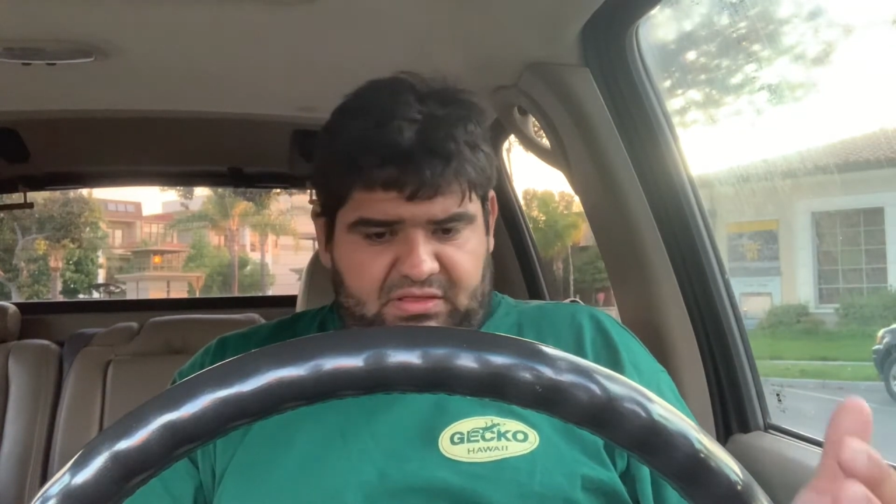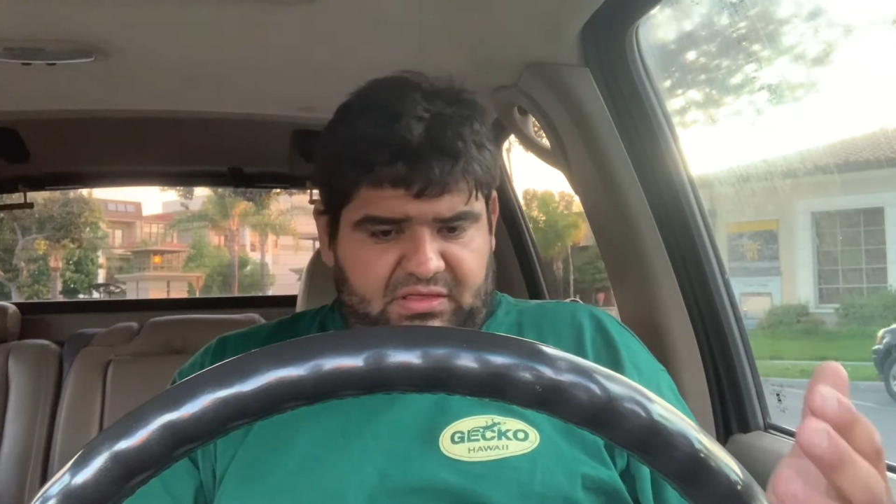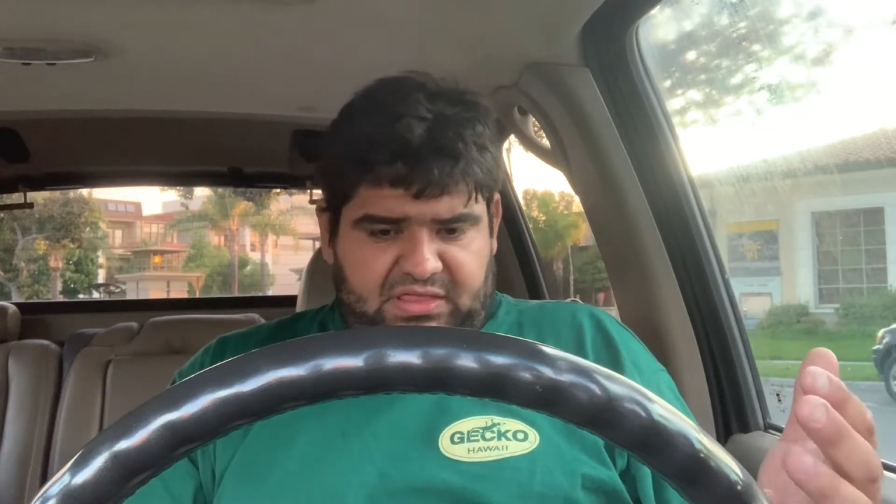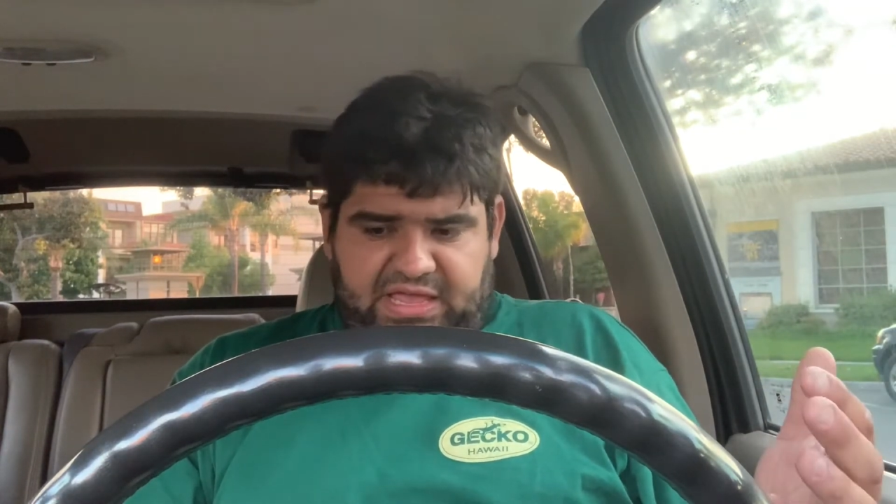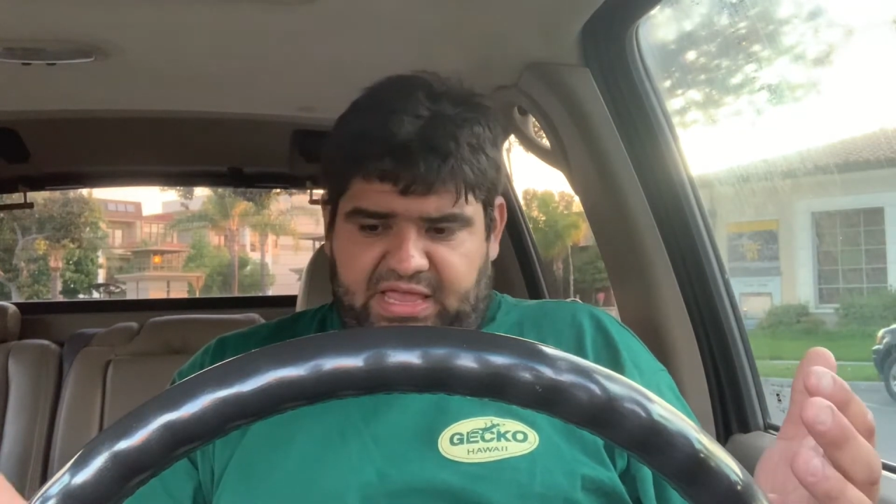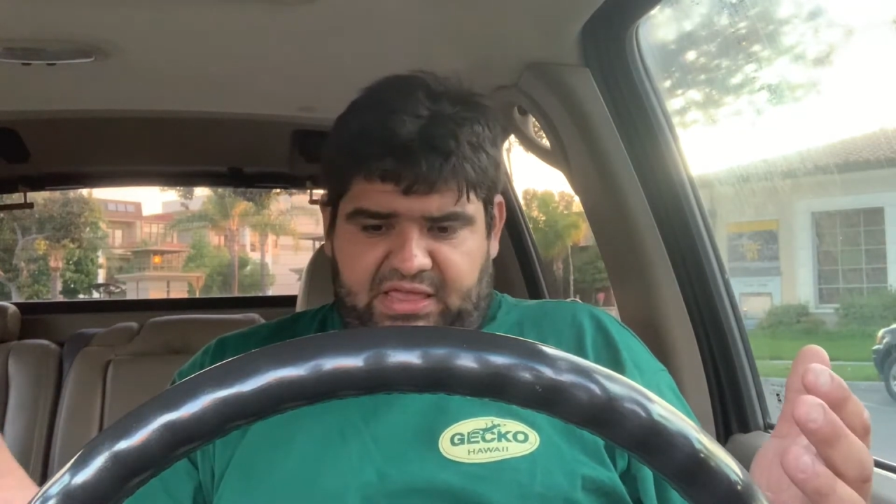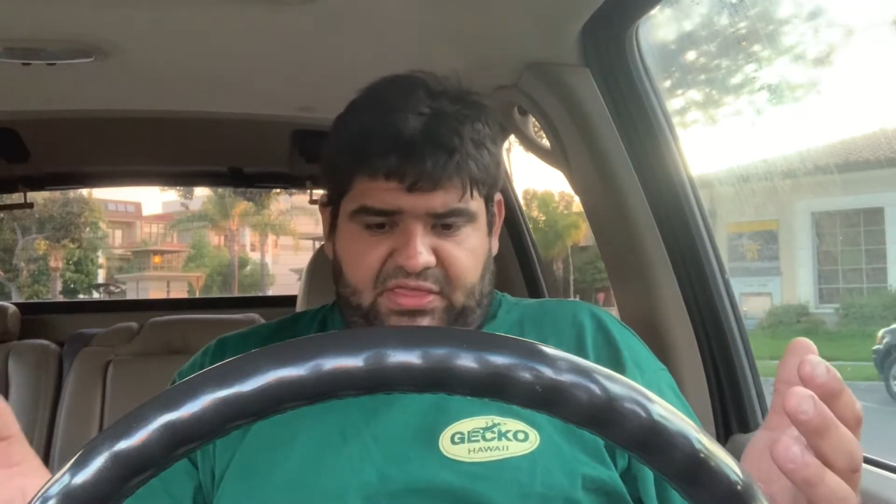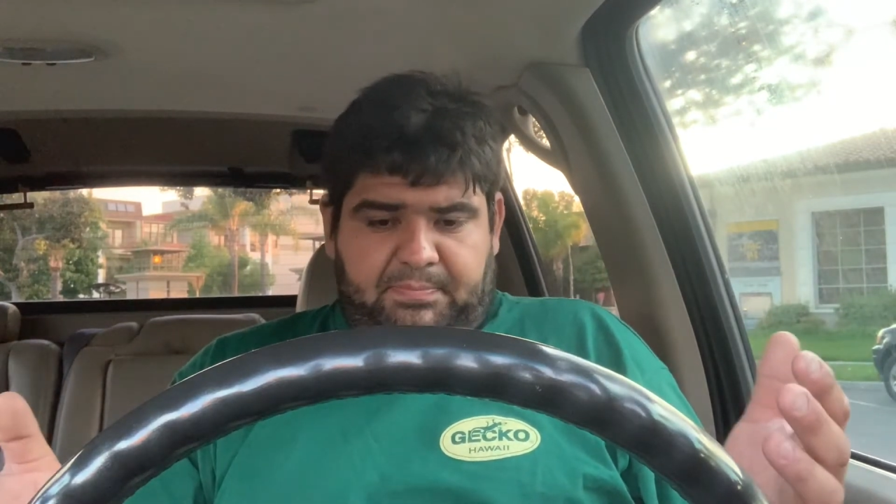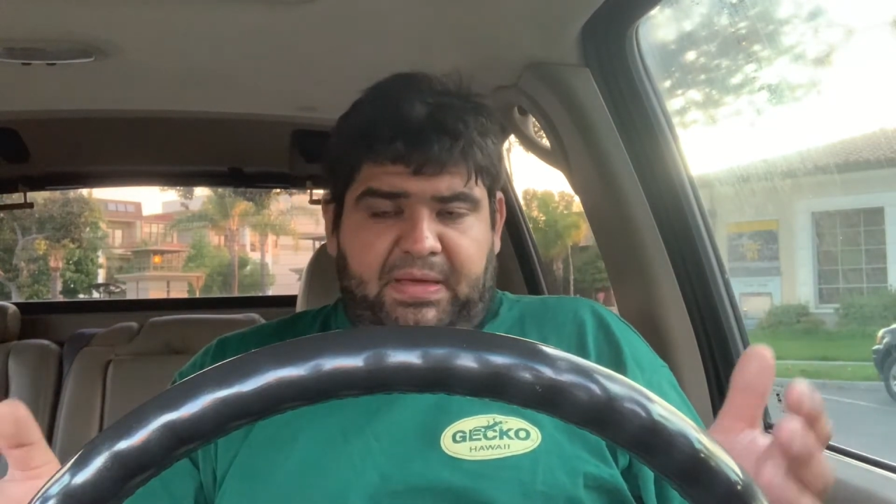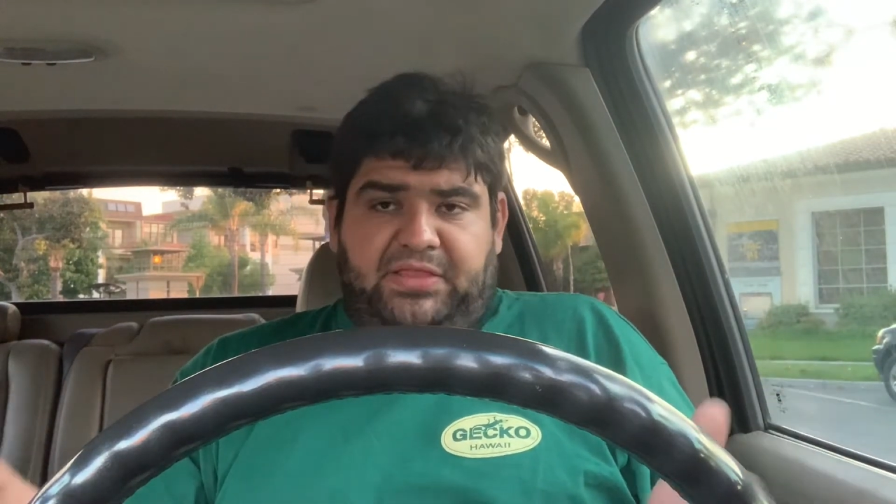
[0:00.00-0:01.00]

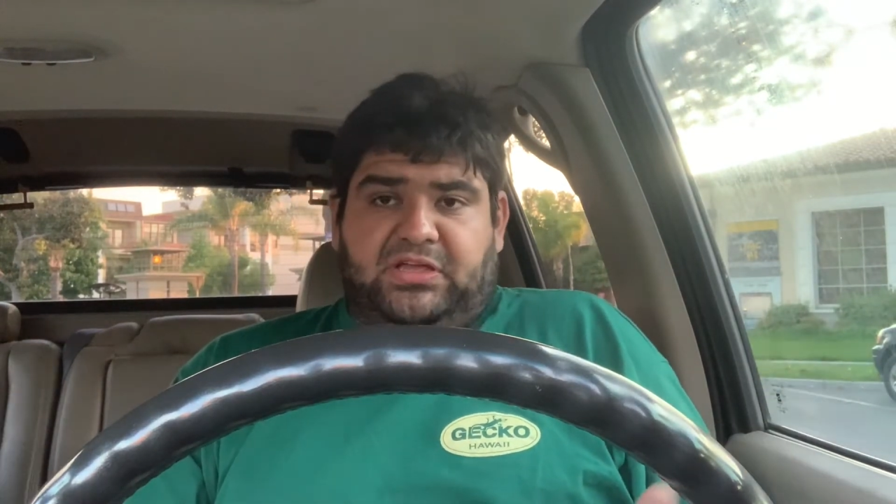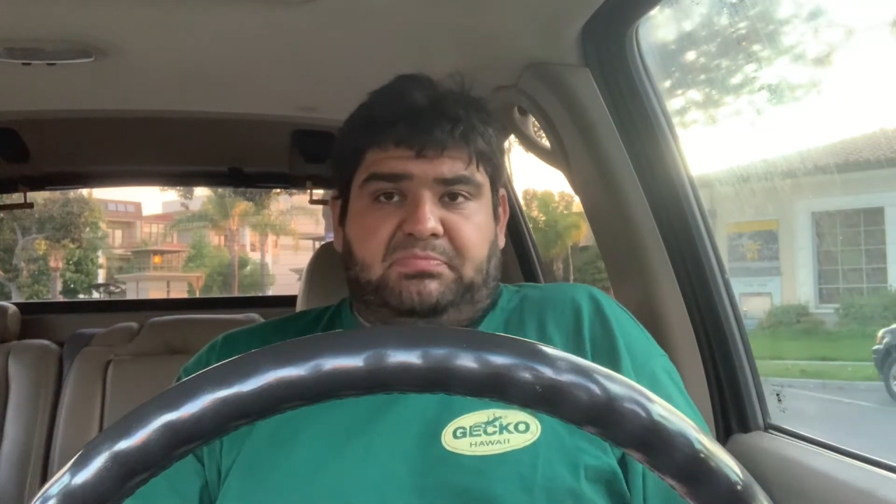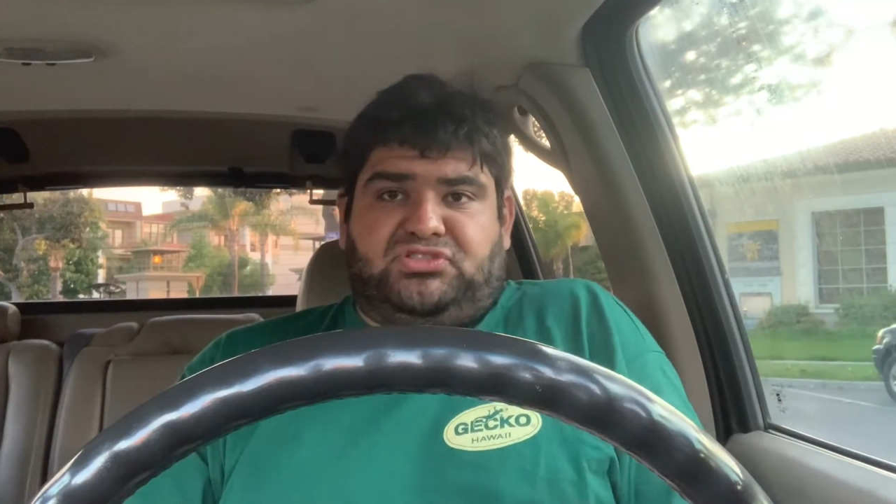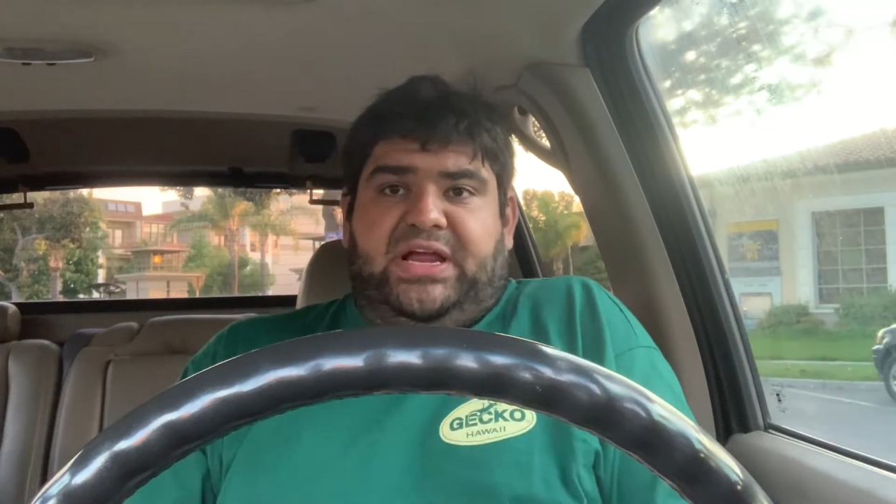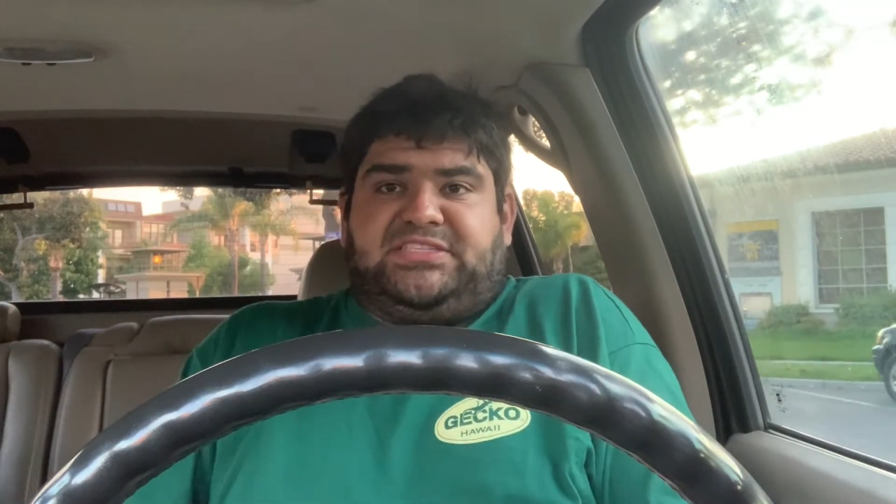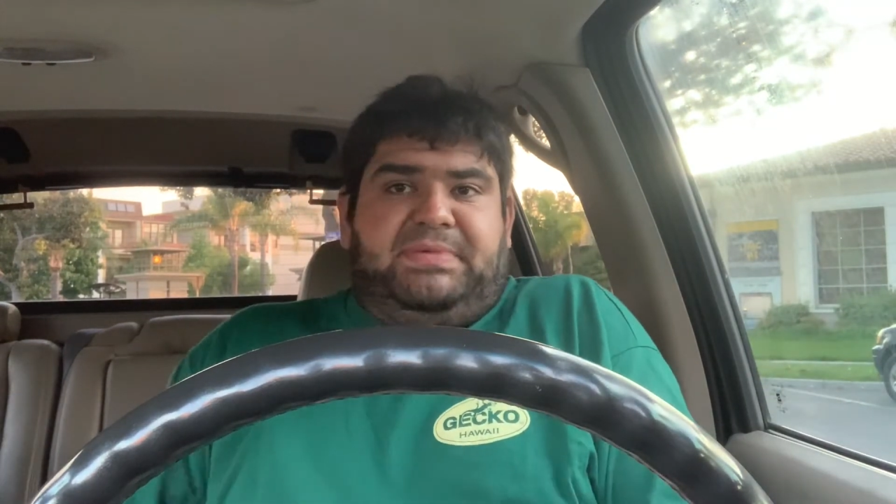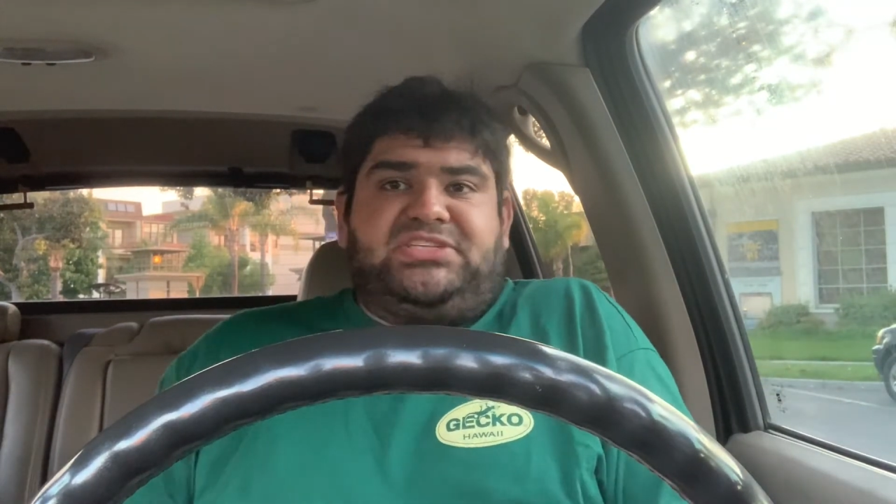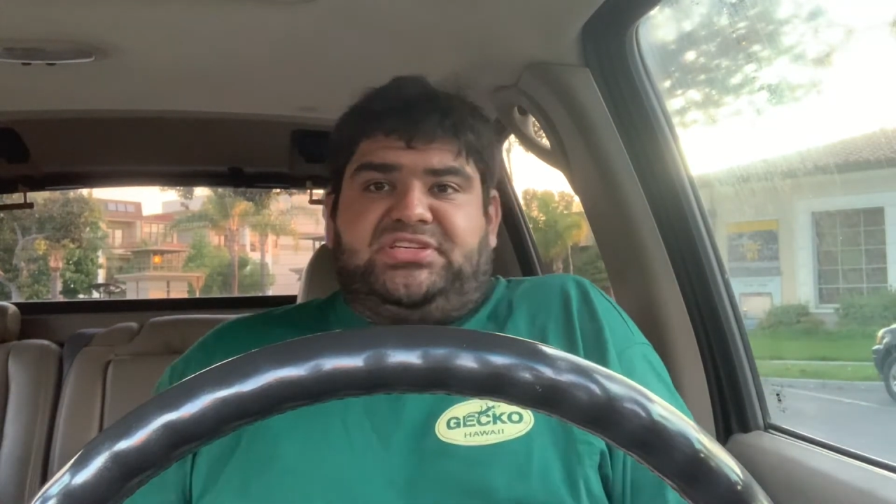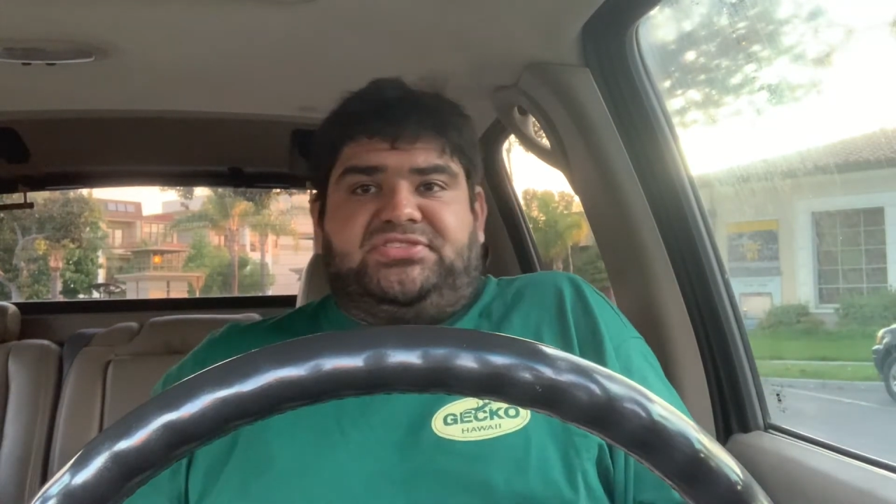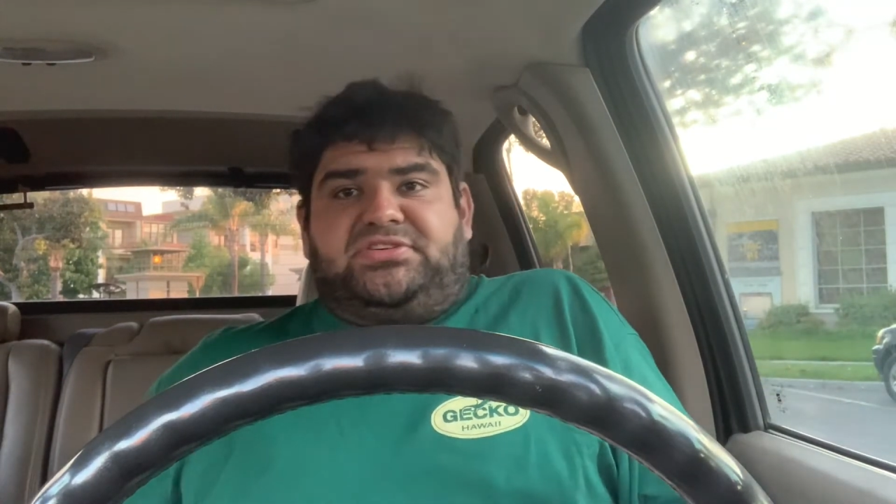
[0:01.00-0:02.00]
The
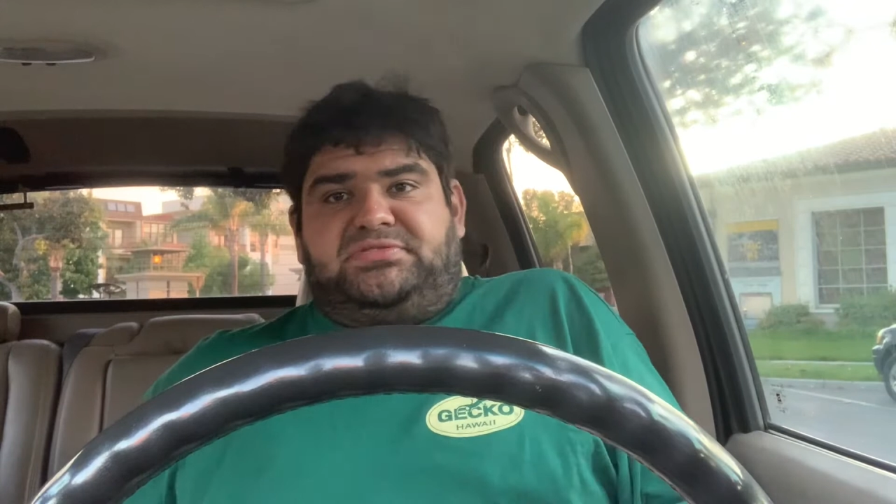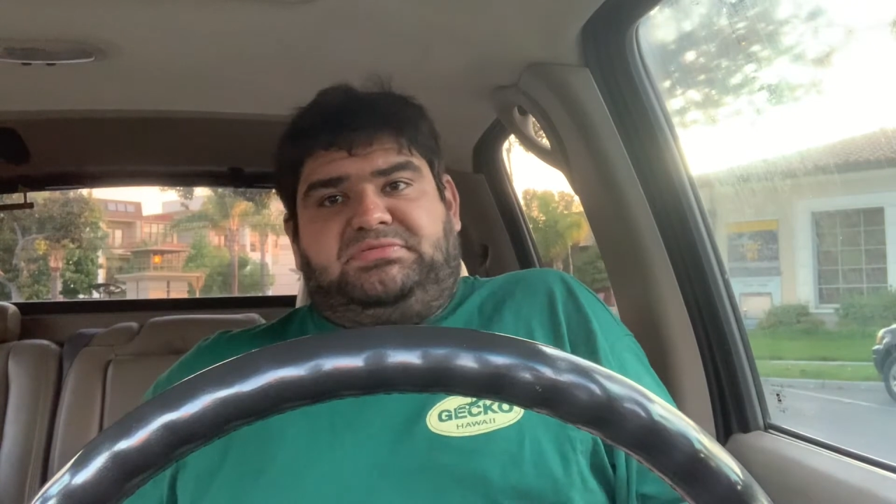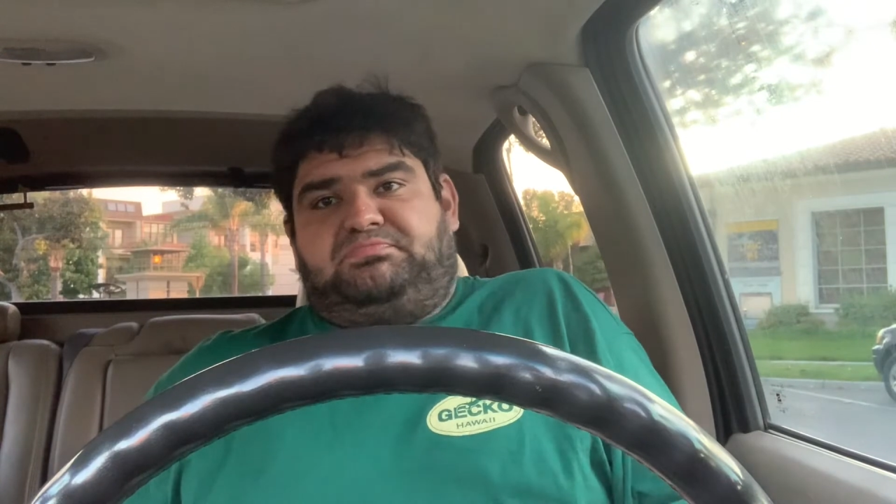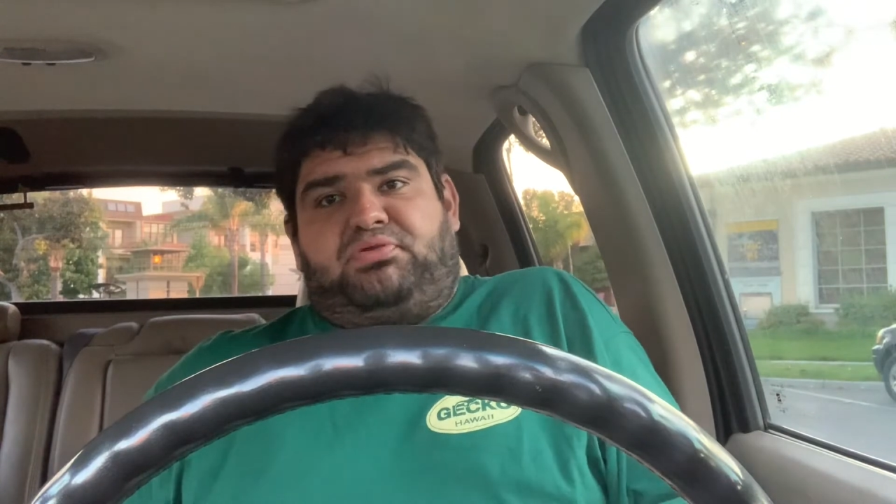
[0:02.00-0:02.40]
transmissions are